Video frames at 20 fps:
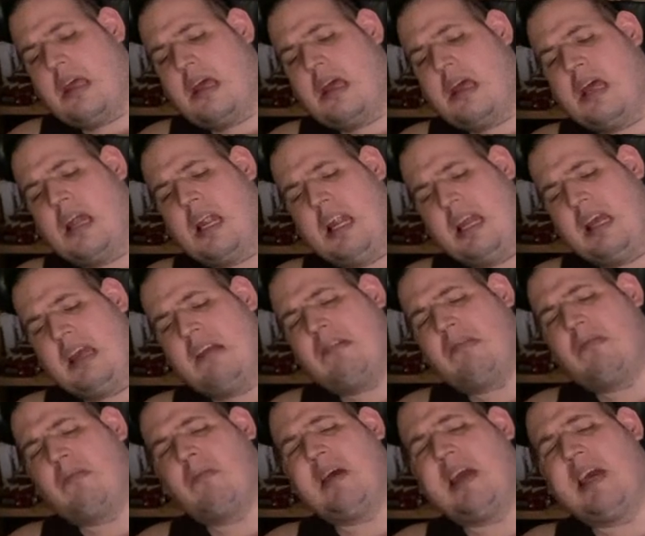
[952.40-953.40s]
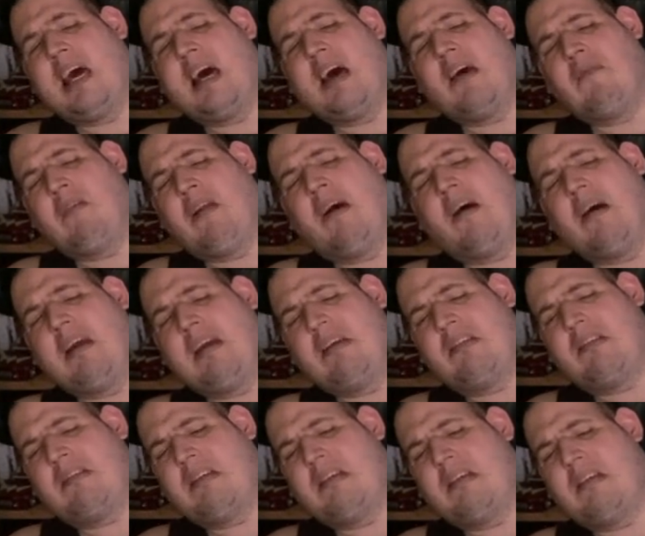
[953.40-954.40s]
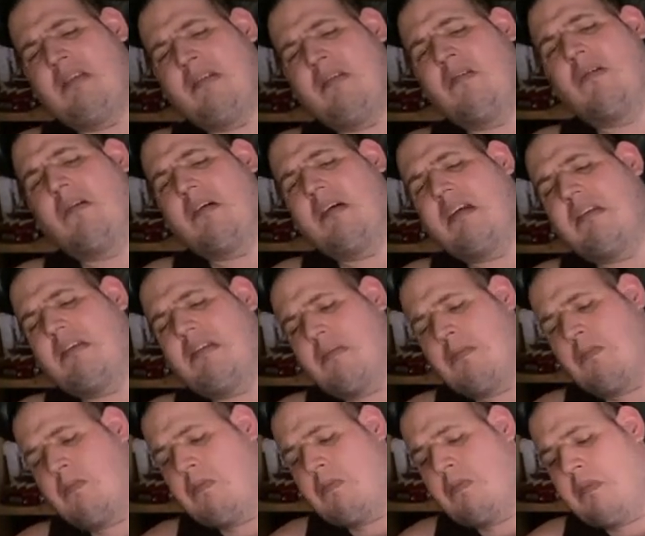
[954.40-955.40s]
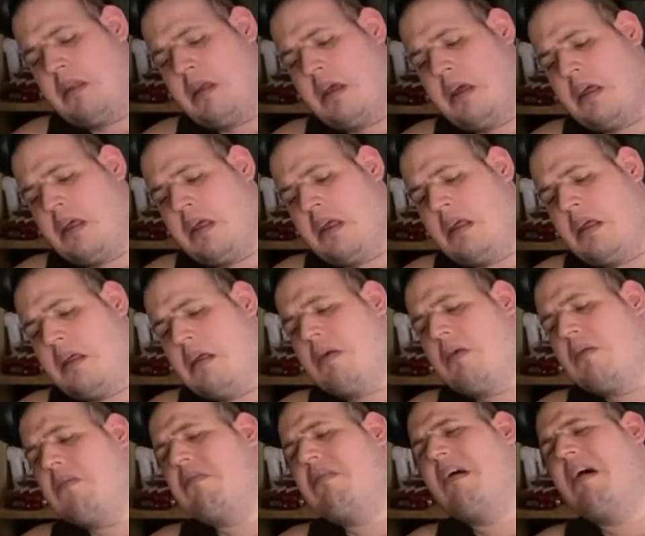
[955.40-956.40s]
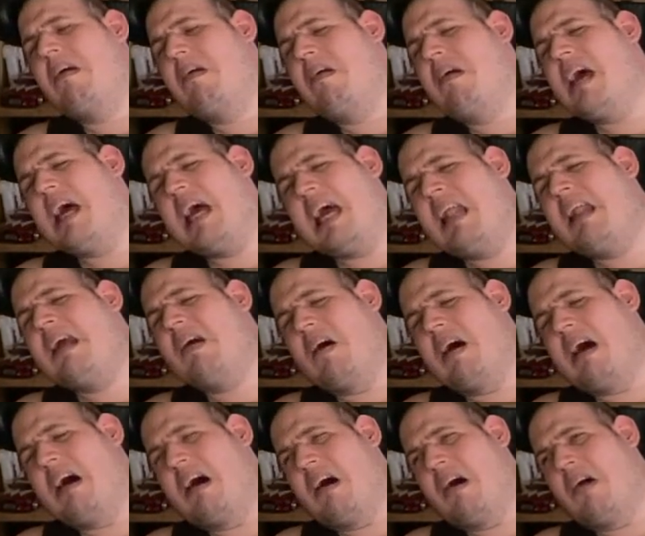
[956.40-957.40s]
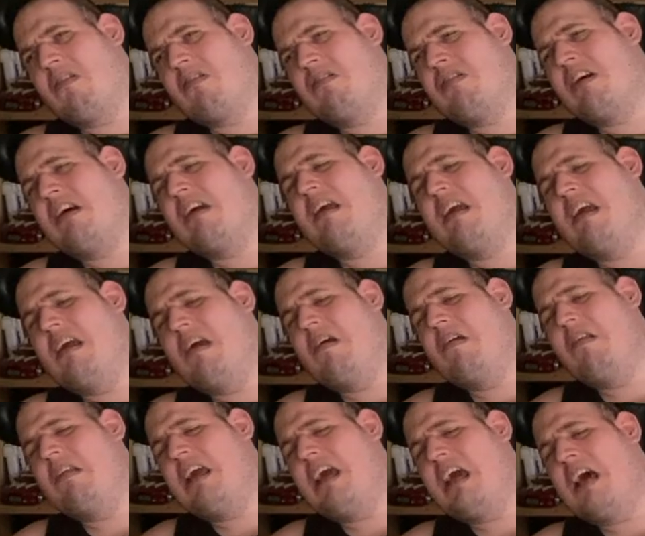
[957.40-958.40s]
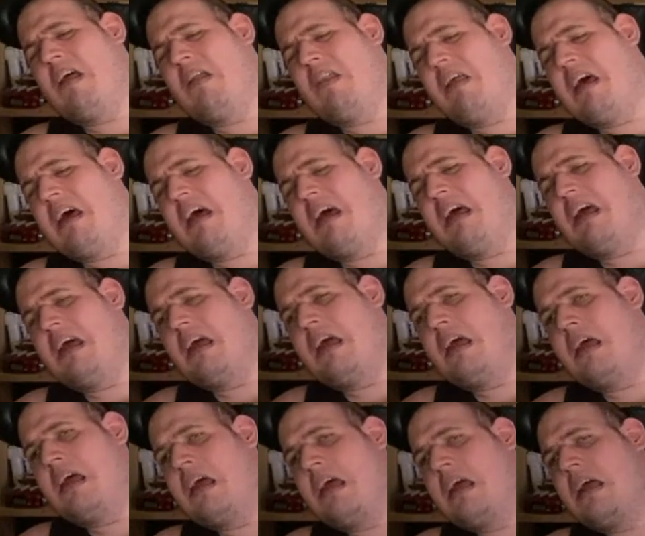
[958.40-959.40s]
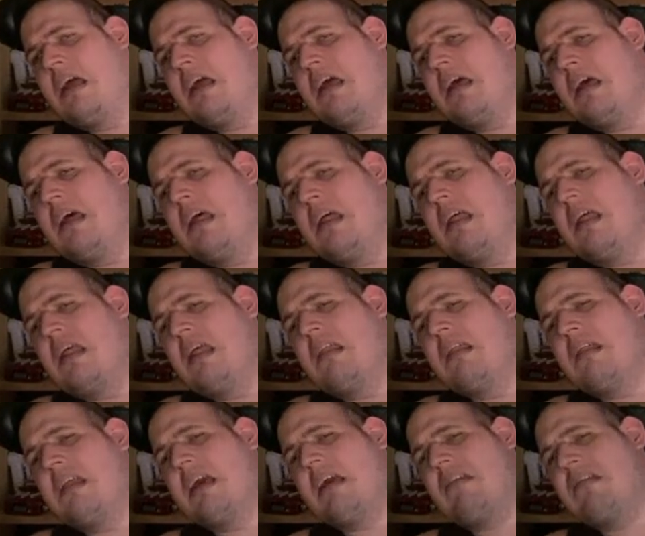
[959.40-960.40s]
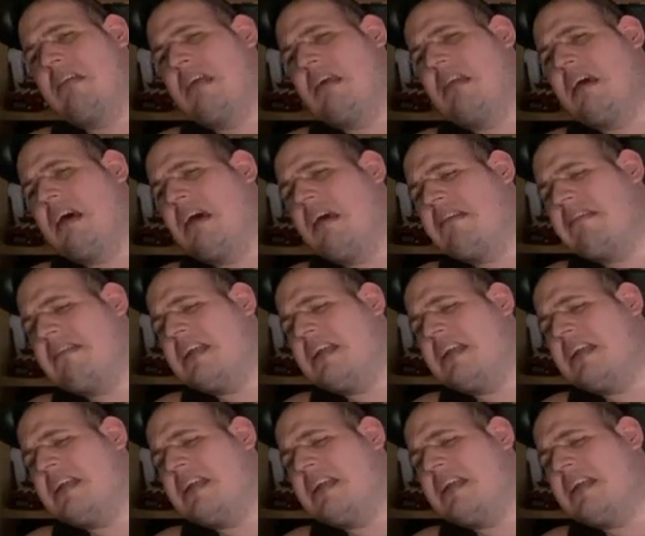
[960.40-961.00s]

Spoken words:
at least we have lights and noise. So anyway, I'll show you the other things it does